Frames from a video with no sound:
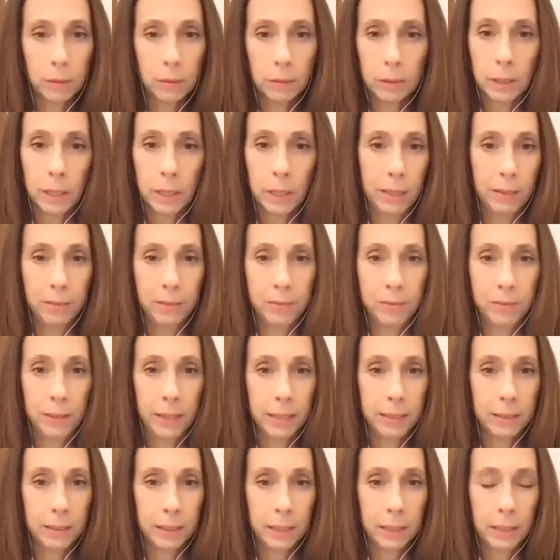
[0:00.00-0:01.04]
life
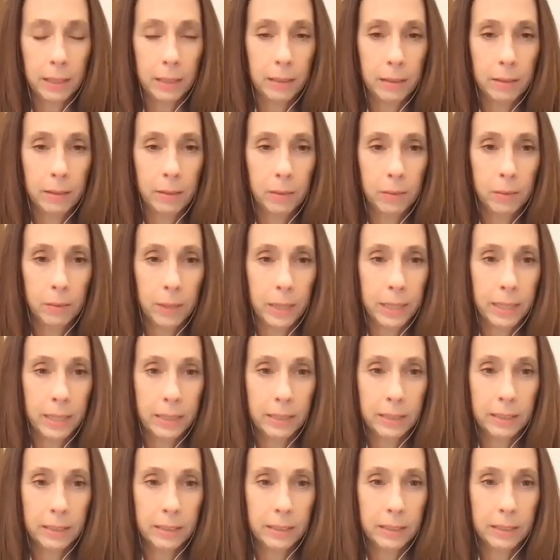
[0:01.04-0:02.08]
as a kid, right?
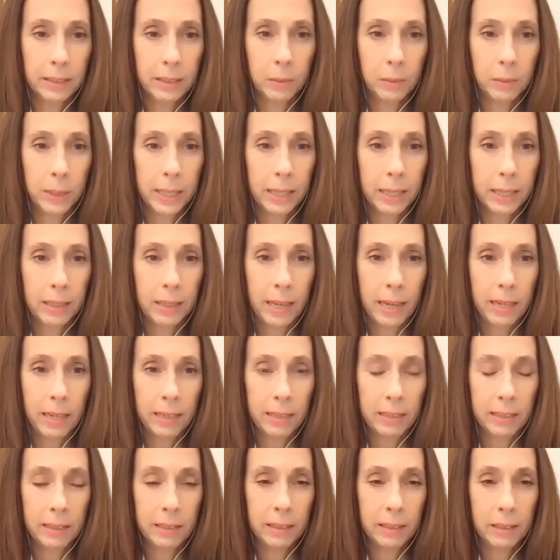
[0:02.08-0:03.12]
We get that.
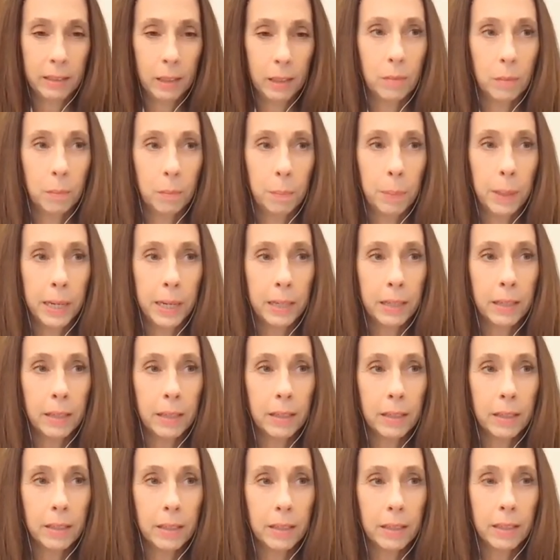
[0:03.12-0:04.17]
But
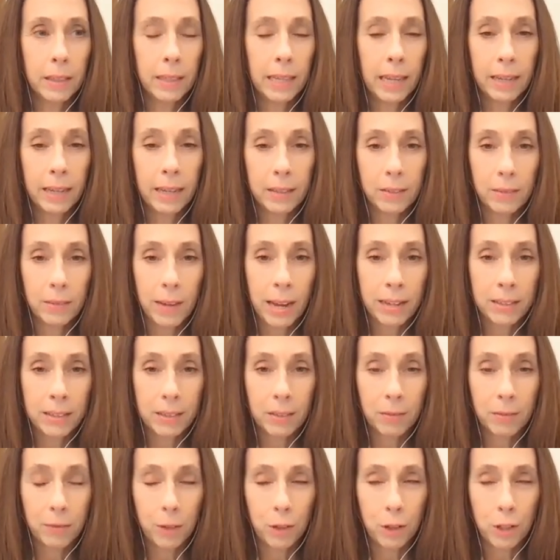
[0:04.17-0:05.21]
as
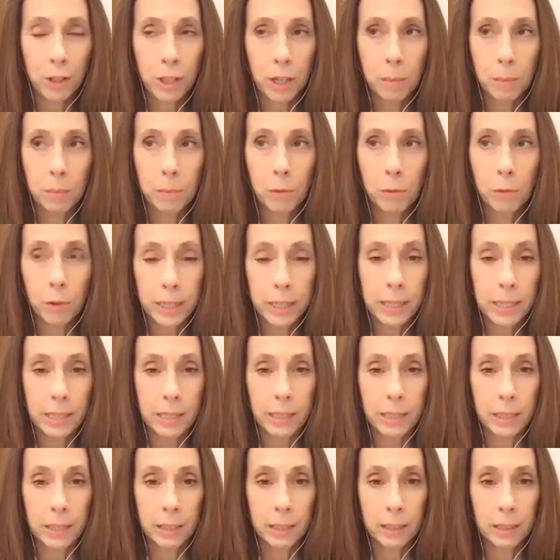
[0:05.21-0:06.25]
for some
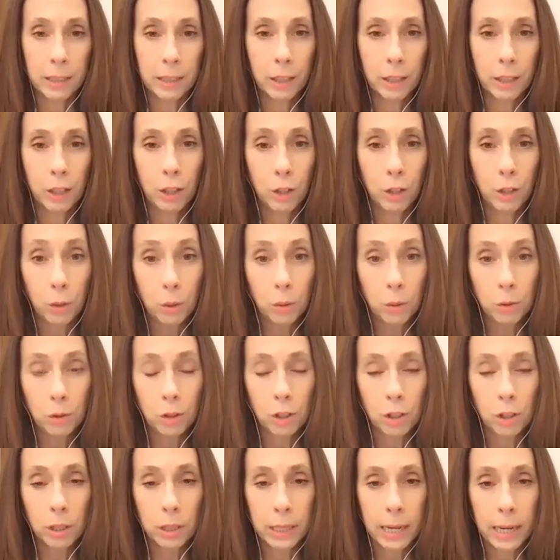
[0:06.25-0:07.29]
reason, you
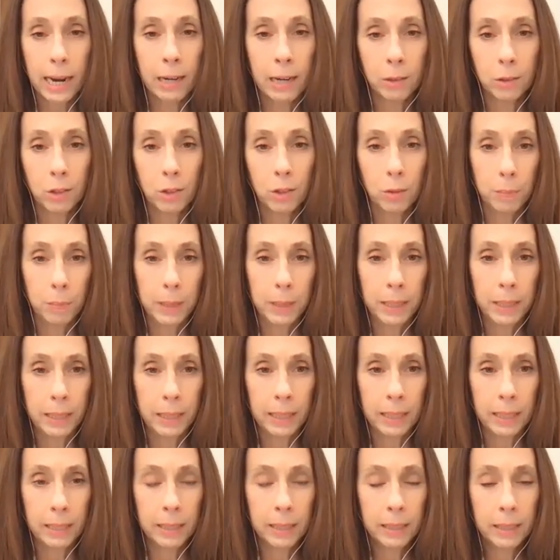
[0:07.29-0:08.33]
turned out to
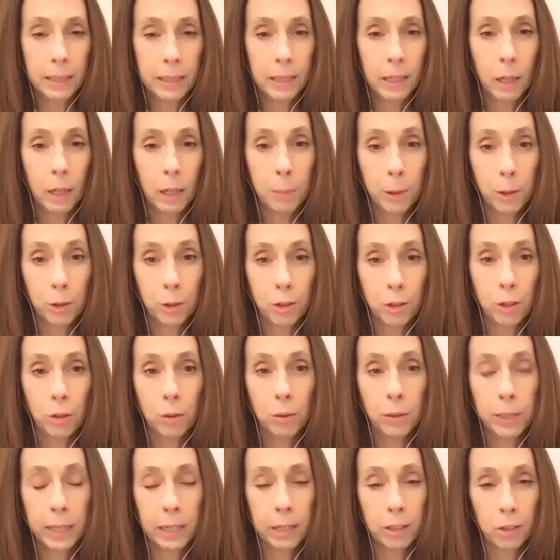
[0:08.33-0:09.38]
be a person
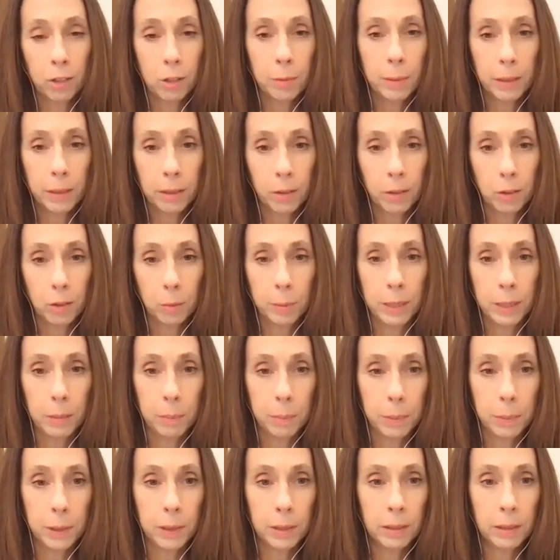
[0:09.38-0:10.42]
who cares about other
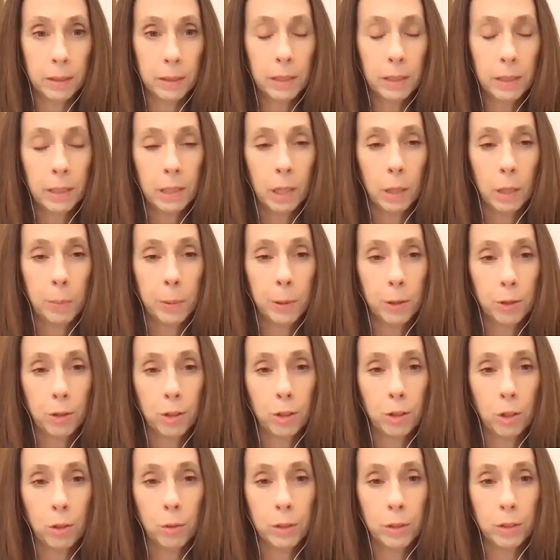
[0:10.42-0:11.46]
people, a
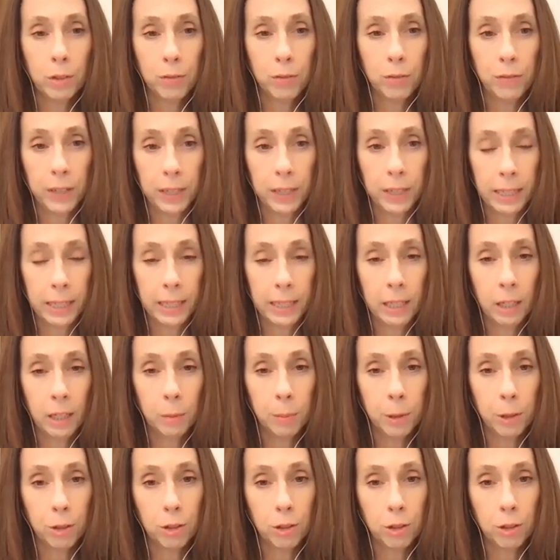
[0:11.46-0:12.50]
person who is funny, a
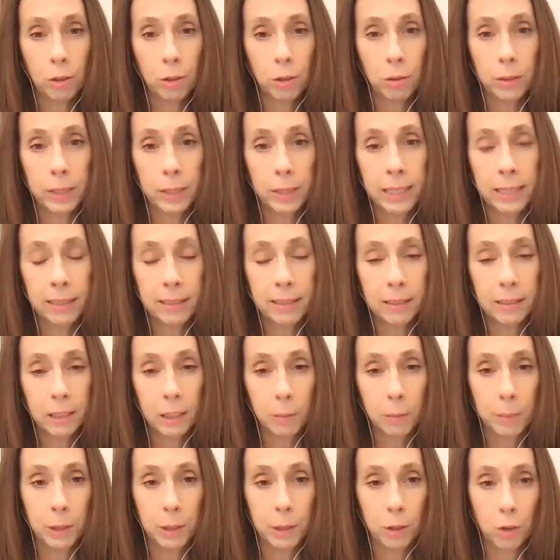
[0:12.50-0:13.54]
person who easily
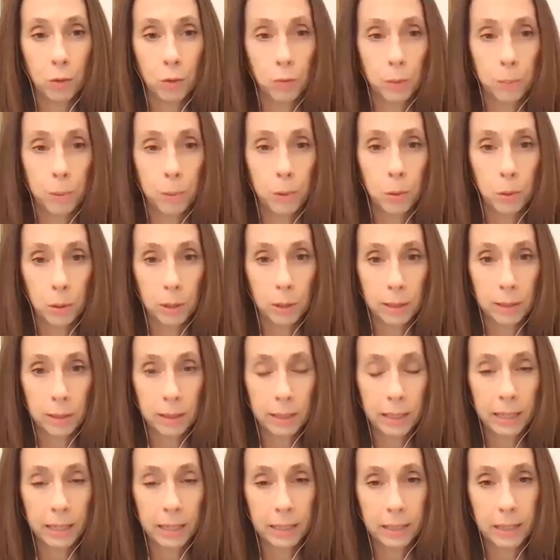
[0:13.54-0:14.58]
builds
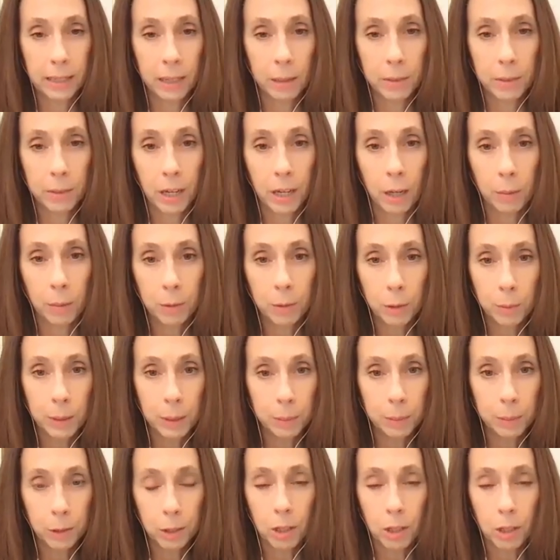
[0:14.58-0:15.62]
rapport and comes up to
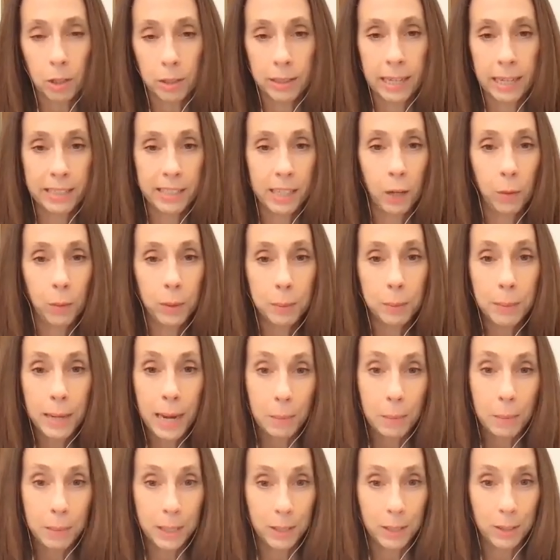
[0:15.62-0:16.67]
people. That's how we
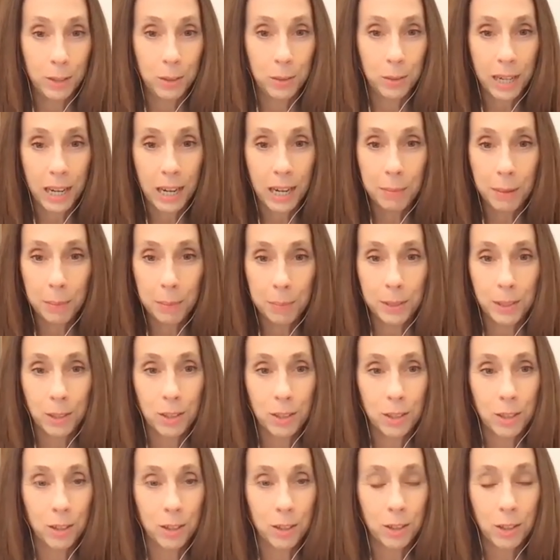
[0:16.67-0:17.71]
met, because you came up and
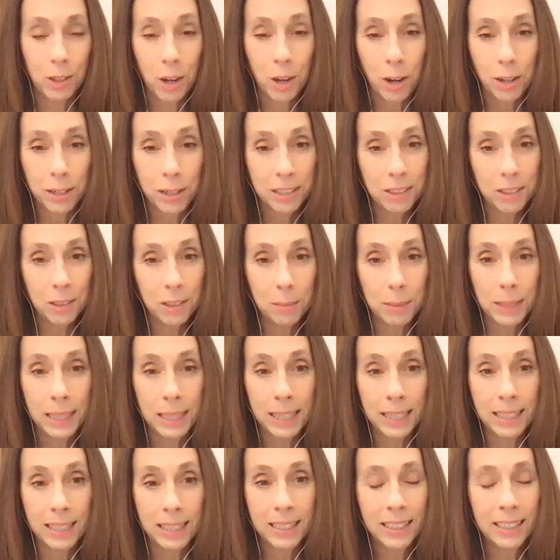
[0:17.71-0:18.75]
started talking to
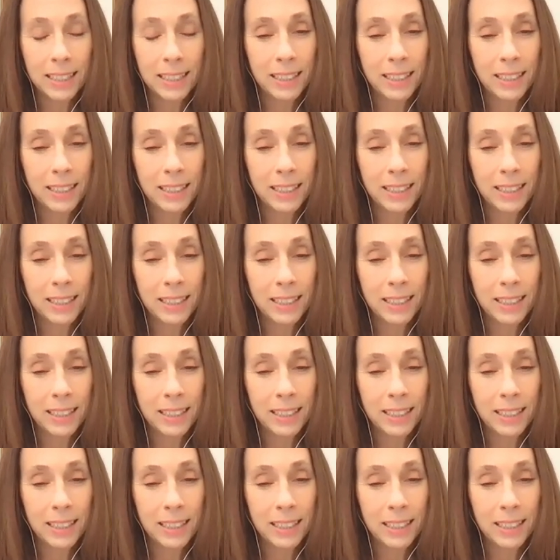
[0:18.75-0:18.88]
me,